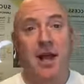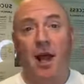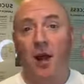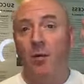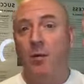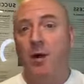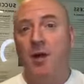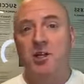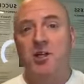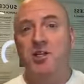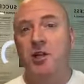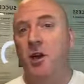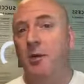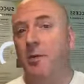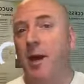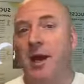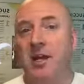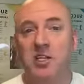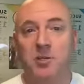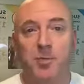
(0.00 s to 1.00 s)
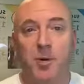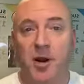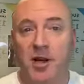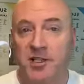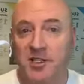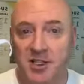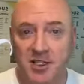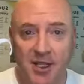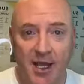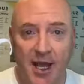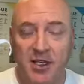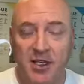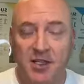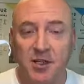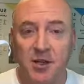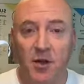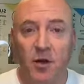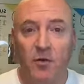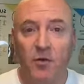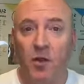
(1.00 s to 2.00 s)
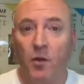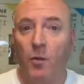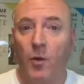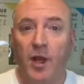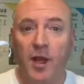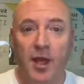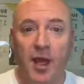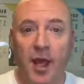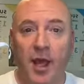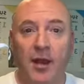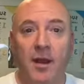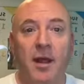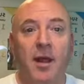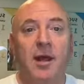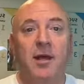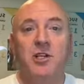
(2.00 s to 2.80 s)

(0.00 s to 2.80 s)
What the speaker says: I want to share my experience over the weekend,